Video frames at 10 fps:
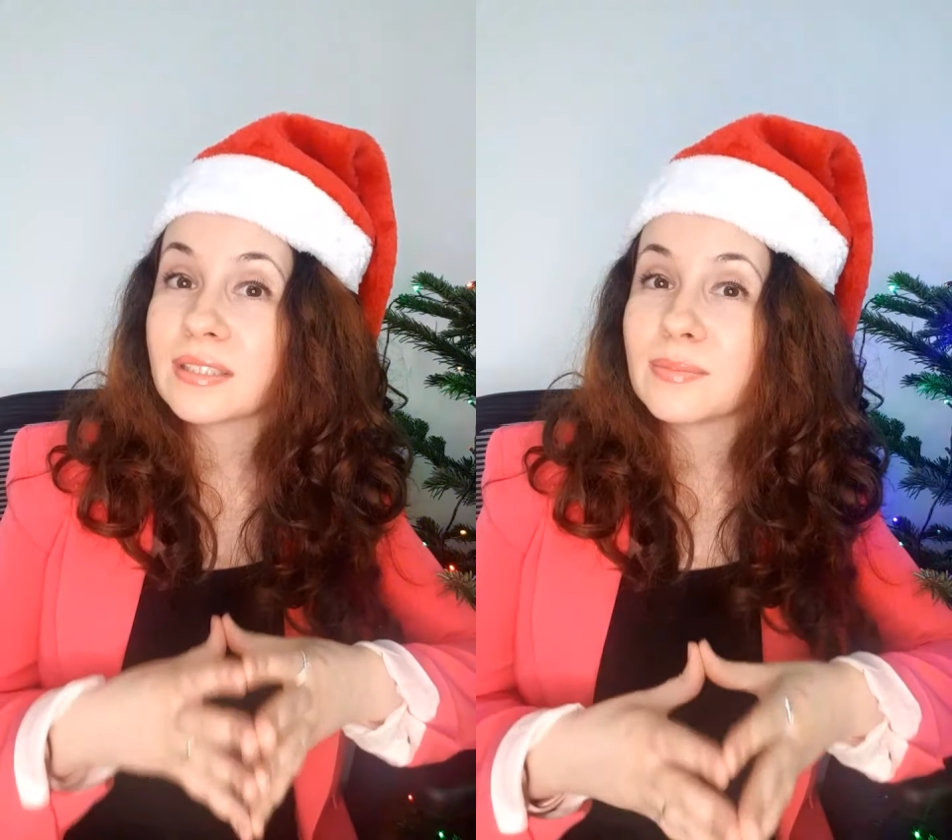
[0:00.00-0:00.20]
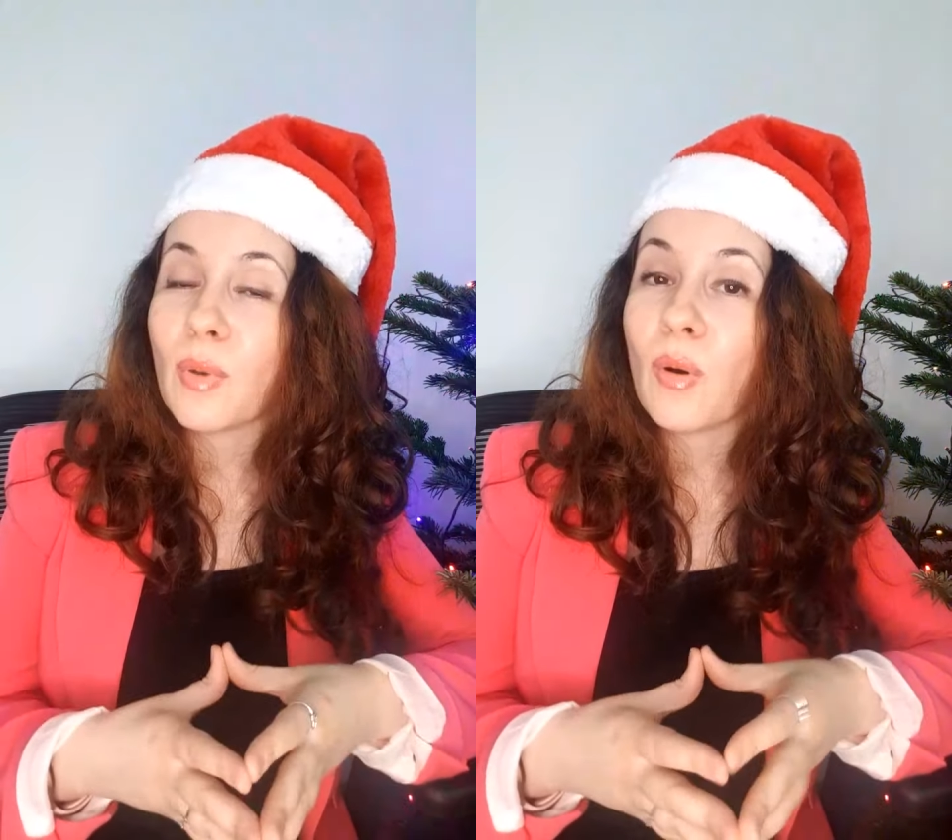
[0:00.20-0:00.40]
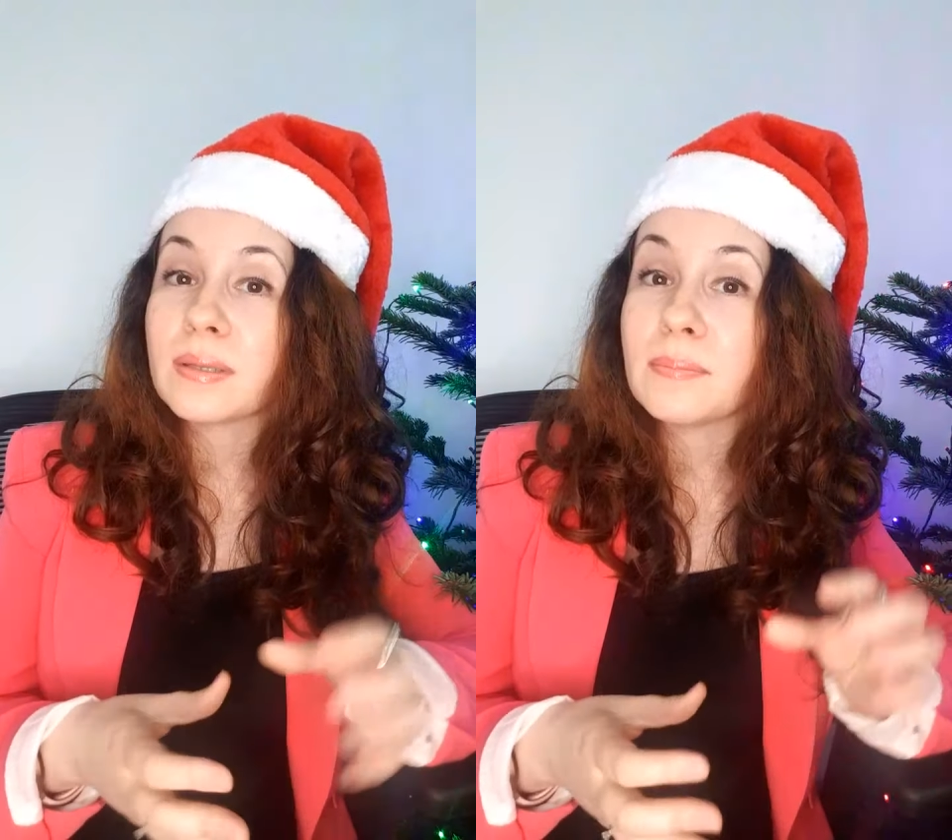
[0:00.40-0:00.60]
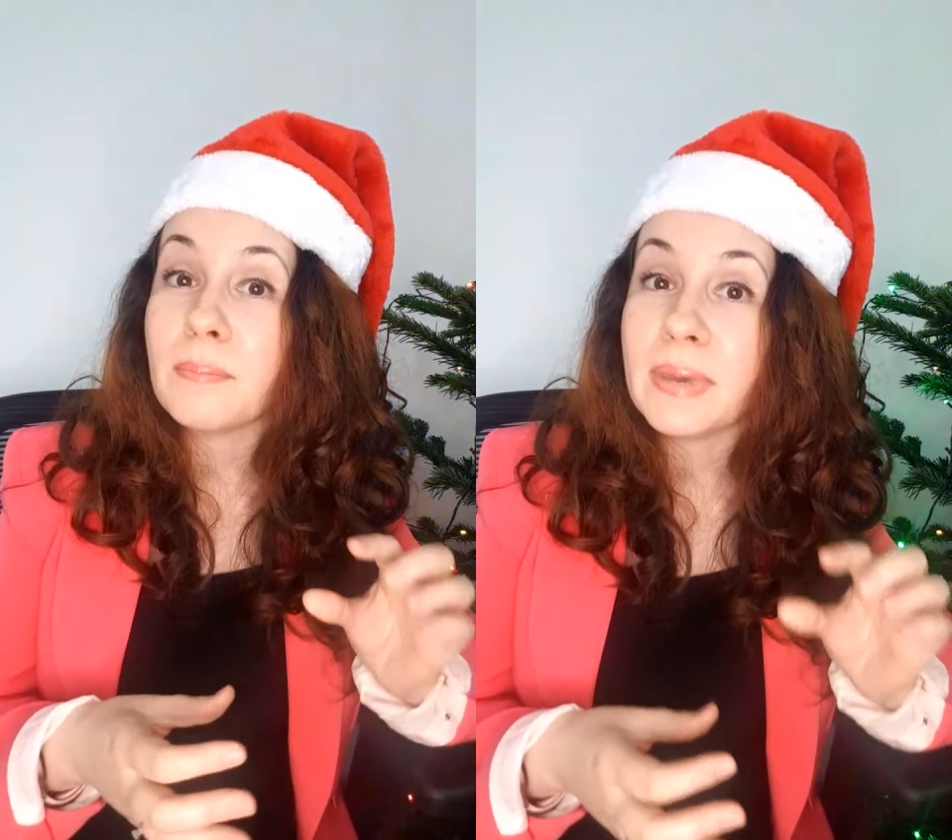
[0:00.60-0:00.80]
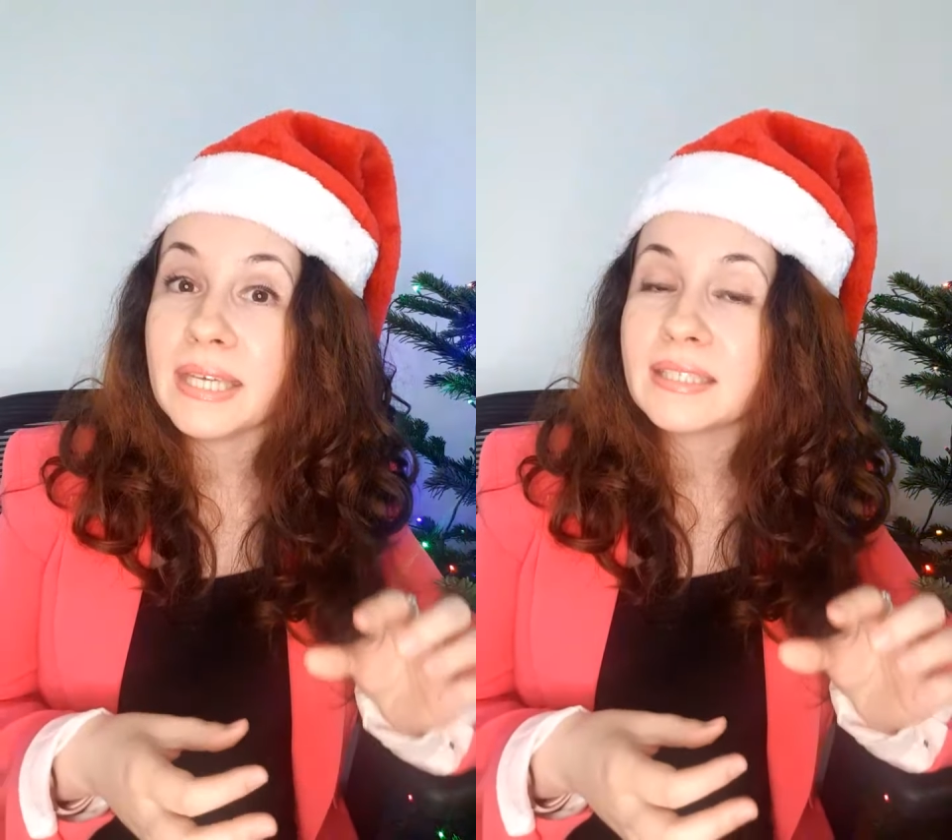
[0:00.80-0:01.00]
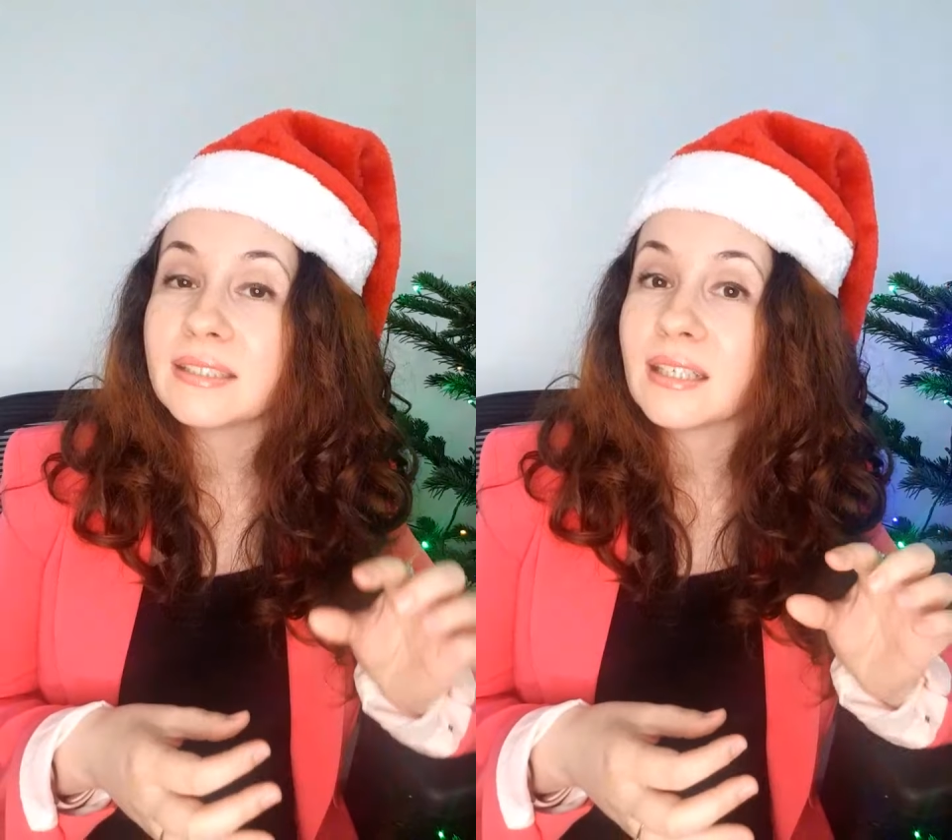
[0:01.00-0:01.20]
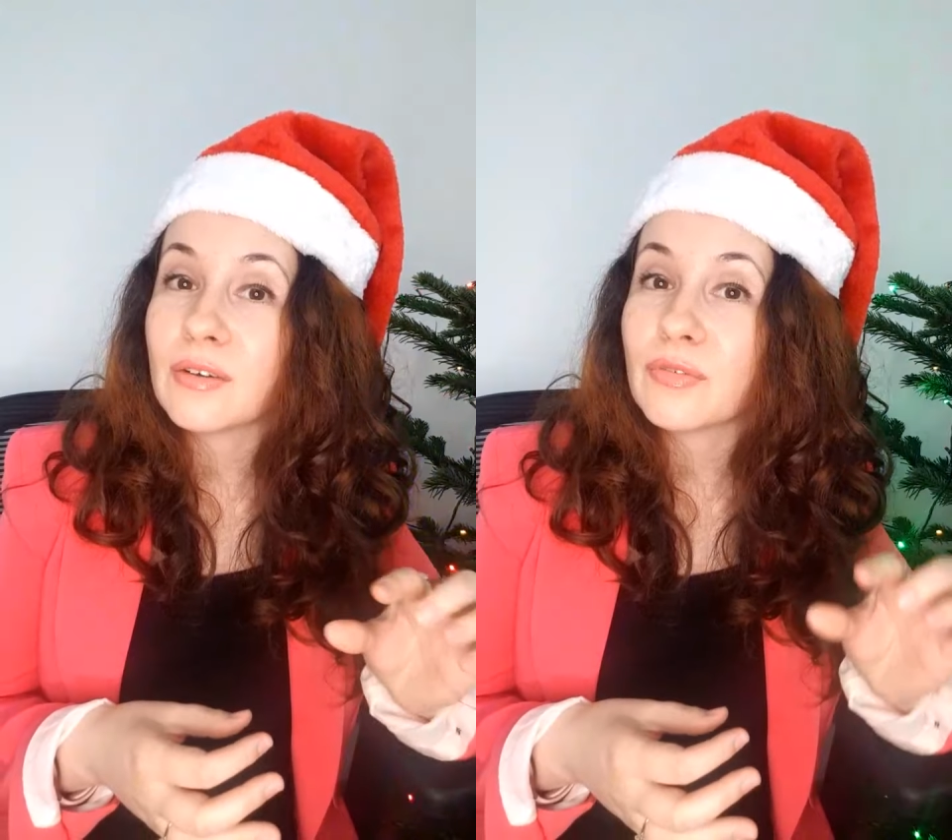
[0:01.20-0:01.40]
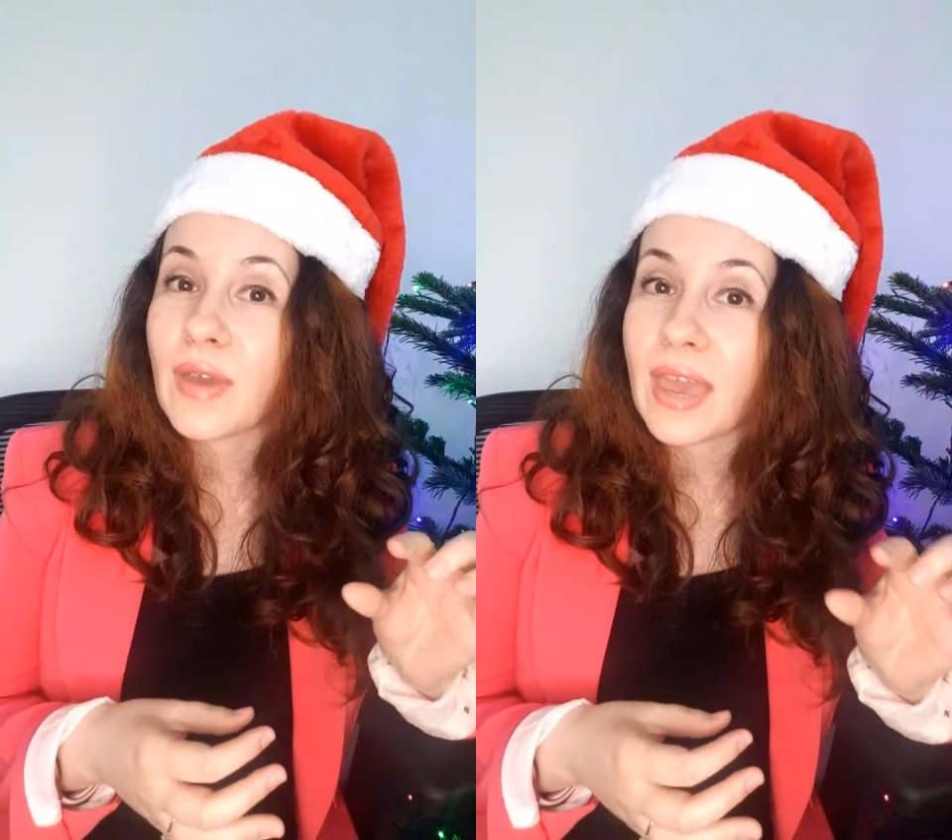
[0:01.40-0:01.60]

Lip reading: small bits of